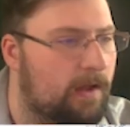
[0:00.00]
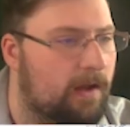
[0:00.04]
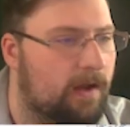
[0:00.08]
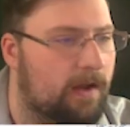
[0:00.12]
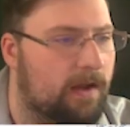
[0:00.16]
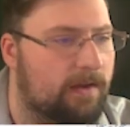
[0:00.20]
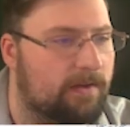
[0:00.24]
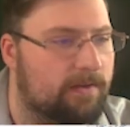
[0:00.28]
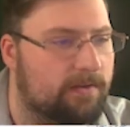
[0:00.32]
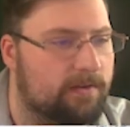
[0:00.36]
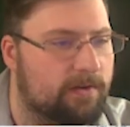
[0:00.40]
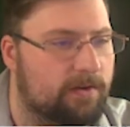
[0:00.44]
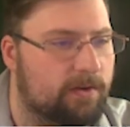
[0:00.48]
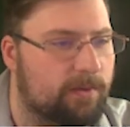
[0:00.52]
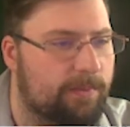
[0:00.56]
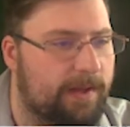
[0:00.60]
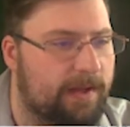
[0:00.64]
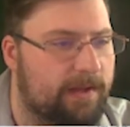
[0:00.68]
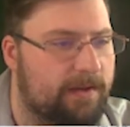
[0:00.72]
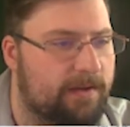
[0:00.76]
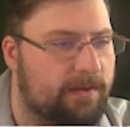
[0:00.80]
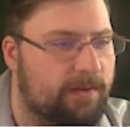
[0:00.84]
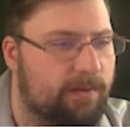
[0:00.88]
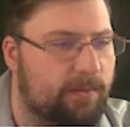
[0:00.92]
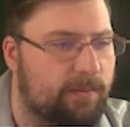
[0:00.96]
Alright, so I'm going to go
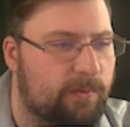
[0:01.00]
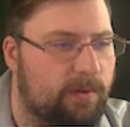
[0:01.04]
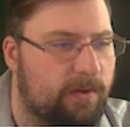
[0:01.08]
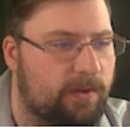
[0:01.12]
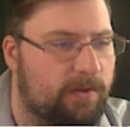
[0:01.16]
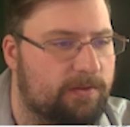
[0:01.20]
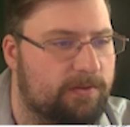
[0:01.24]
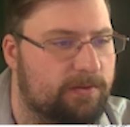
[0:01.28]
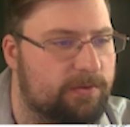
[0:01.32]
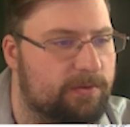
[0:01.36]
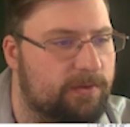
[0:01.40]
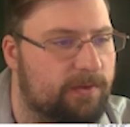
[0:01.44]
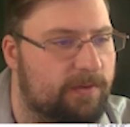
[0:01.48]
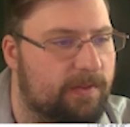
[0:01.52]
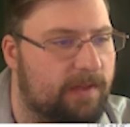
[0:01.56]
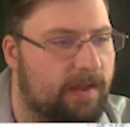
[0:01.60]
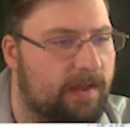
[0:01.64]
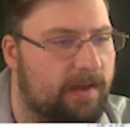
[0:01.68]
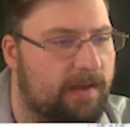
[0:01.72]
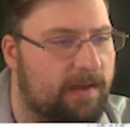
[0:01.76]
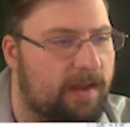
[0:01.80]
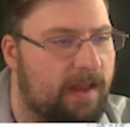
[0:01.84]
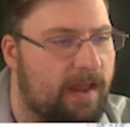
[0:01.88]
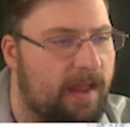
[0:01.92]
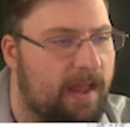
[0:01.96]
back into the wall tool
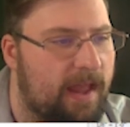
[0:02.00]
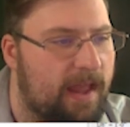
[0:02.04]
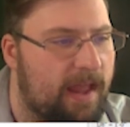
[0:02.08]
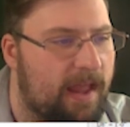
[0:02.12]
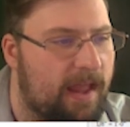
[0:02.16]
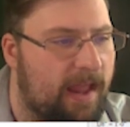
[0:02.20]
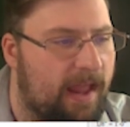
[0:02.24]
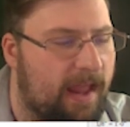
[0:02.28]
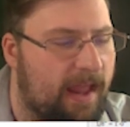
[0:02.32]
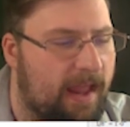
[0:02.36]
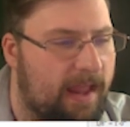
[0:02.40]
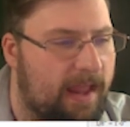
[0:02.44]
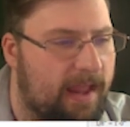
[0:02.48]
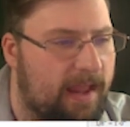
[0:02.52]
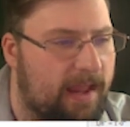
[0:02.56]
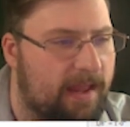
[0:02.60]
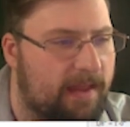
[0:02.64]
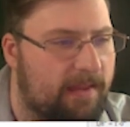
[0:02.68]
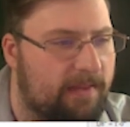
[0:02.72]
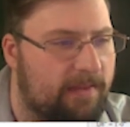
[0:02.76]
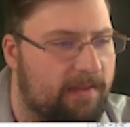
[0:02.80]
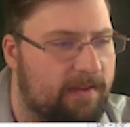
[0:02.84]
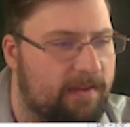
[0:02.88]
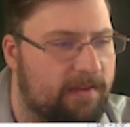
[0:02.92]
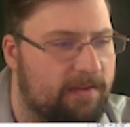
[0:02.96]
then,
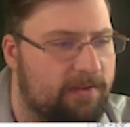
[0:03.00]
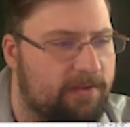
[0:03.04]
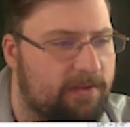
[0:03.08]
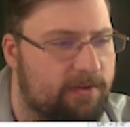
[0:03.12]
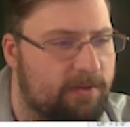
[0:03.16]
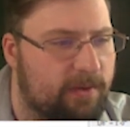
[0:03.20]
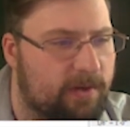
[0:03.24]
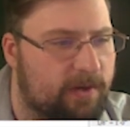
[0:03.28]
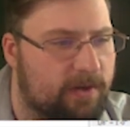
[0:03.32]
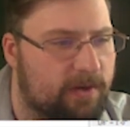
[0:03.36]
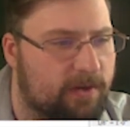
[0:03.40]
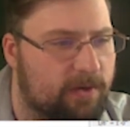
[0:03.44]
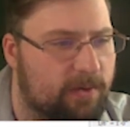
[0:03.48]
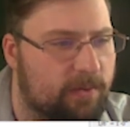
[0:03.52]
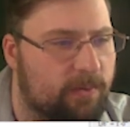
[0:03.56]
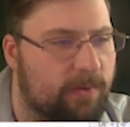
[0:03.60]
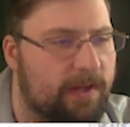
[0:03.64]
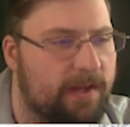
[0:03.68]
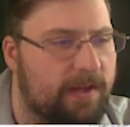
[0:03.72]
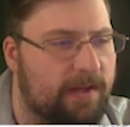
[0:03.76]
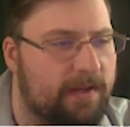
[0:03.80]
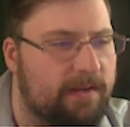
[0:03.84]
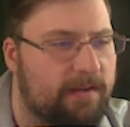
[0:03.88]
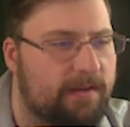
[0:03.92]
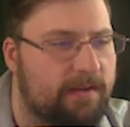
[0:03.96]
and these two are
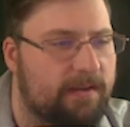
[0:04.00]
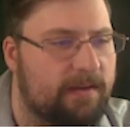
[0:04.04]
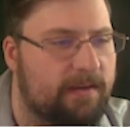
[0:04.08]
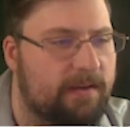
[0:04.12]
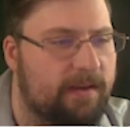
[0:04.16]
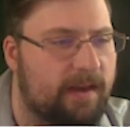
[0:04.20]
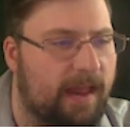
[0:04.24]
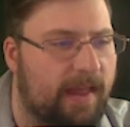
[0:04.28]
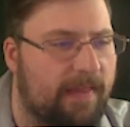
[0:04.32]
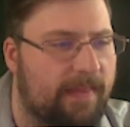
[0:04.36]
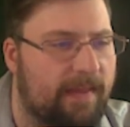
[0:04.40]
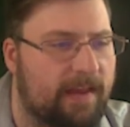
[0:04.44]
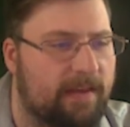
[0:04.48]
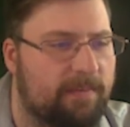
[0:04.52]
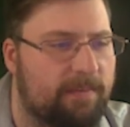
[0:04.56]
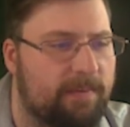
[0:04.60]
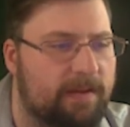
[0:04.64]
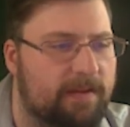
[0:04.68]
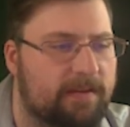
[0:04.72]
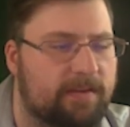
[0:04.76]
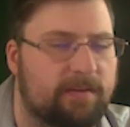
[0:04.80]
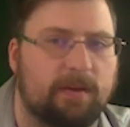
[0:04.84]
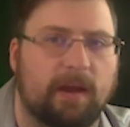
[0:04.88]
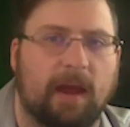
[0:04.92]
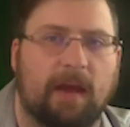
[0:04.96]
green, and that's
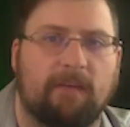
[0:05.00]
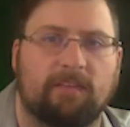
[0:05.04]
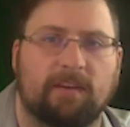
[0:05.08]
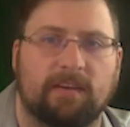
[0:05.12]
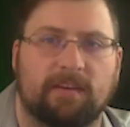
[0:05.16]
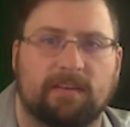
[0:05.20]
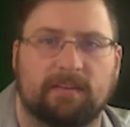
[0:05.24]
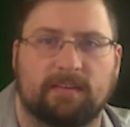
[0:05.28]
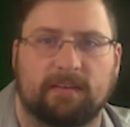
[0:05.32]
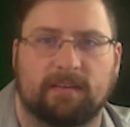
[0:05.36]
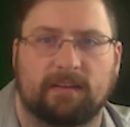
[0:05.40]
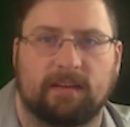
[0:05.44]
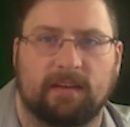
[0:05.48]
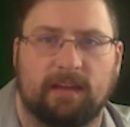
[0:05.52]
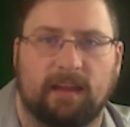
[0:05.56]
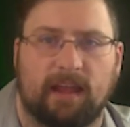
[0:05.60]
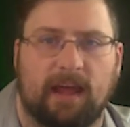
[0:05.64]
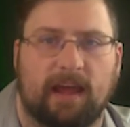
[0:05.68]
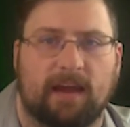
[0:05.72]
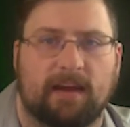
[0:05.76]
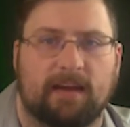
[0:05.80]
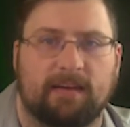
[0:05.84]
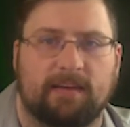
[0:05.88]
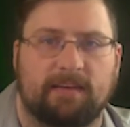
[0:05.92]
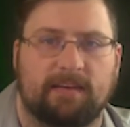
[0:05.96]
because you have to
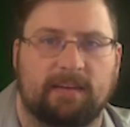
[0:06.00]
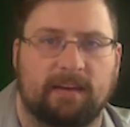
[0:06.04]
select